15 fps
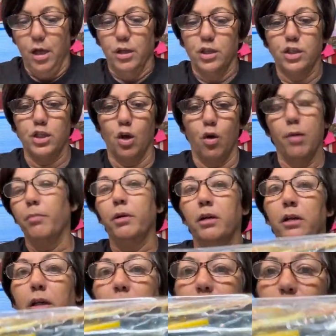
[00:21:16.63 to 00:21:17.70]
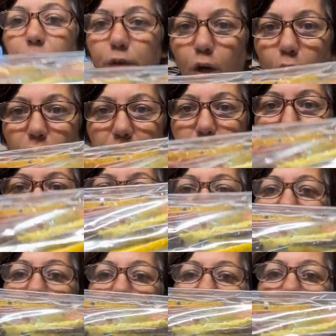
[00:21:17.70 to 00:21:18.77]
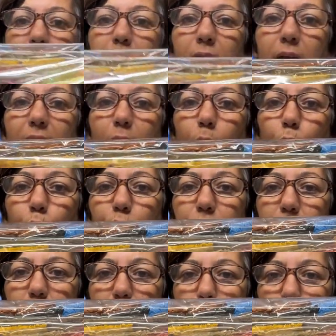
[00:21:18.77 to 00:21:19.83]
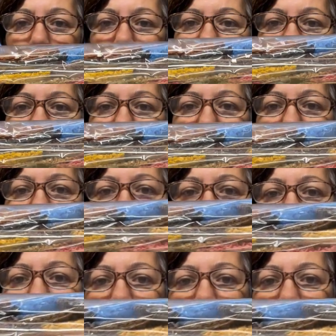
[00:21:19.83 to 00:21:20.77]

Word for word: So I'm going to give y'all a peek at what, what's in there.